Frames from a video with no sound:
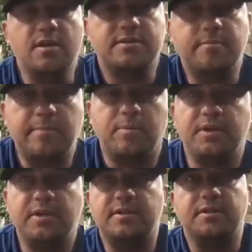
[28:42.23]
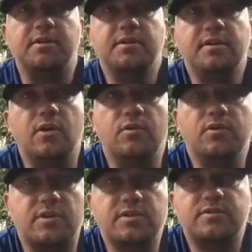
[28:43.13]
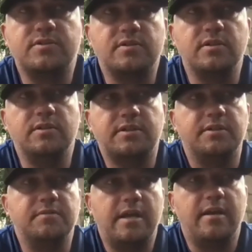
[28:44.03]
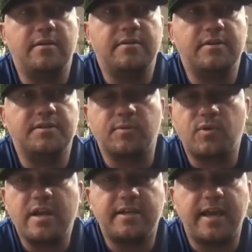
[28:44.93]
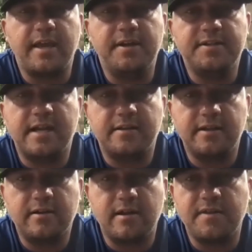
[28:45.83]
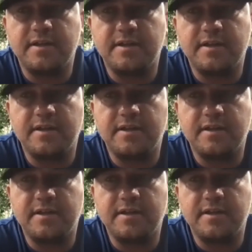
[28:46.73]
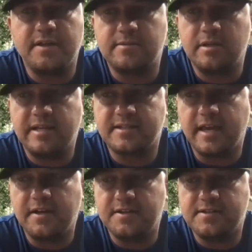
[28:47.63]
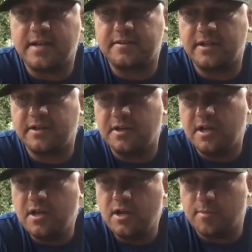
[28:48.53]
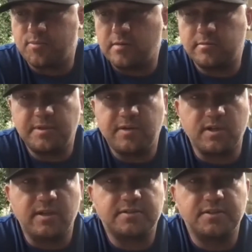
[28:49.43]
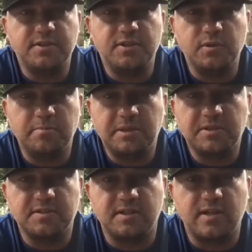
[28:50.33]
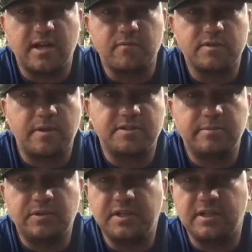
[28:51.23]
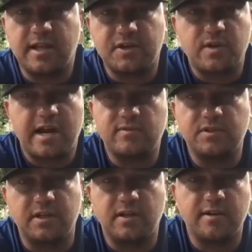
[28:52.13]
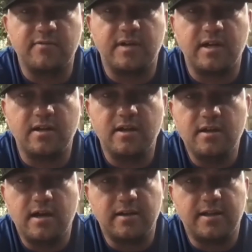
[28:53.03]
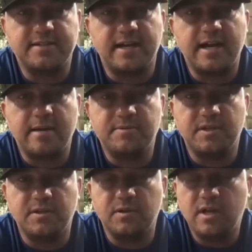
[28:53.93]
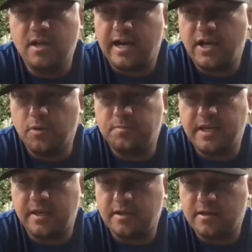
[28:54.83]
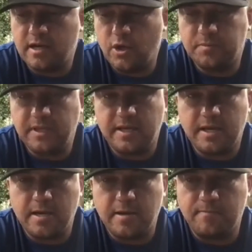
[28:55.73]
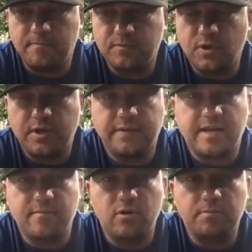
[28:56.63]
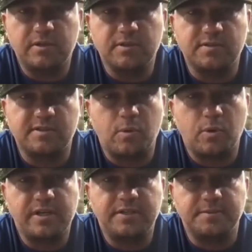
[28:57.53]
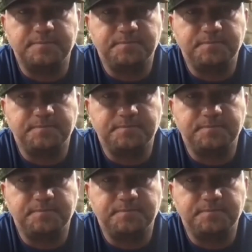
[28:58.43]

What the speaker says: some people need to start to look, and there's some great candidates out there. I think some of the best candidates out there are probably reluctant to do it because it's a lot of responsibility, a lot of travel, and a lot of time. So I hope they go down that road because the sport needs it.